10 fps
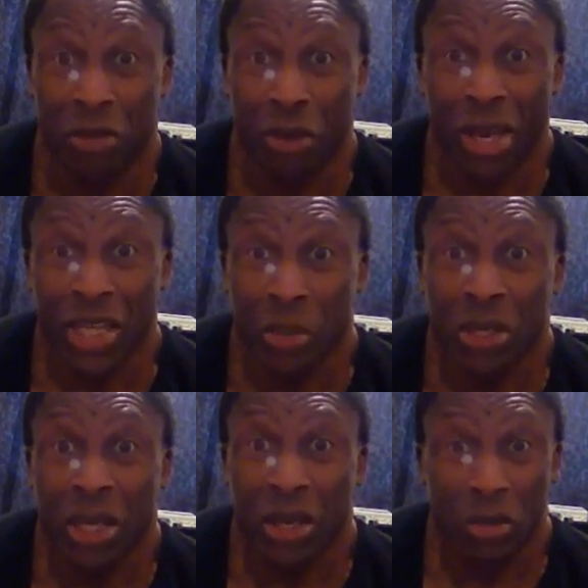was raised
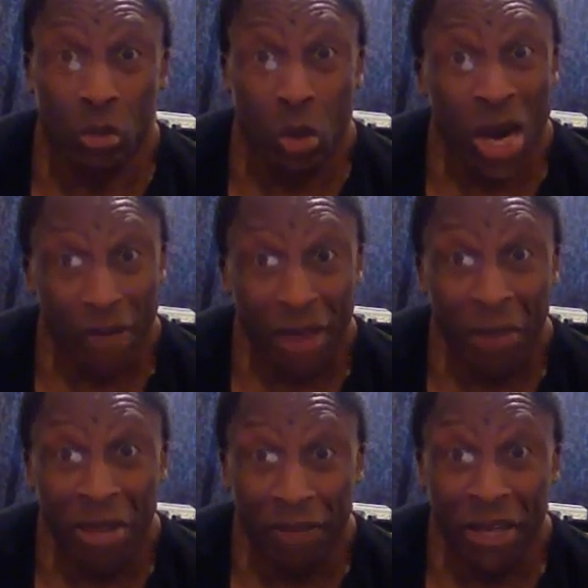with a white
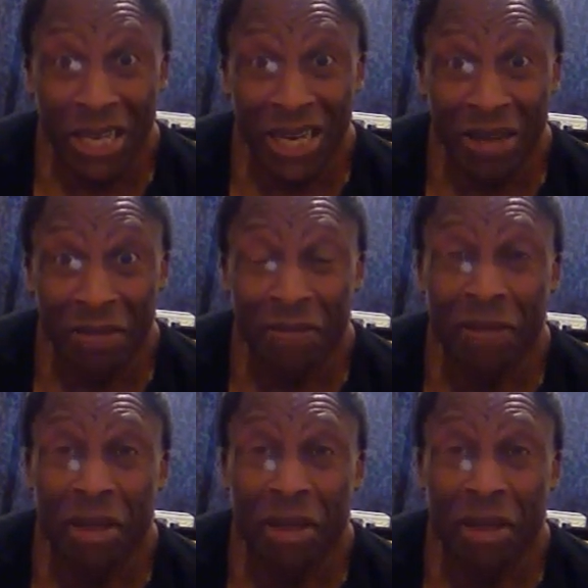family, funny enough.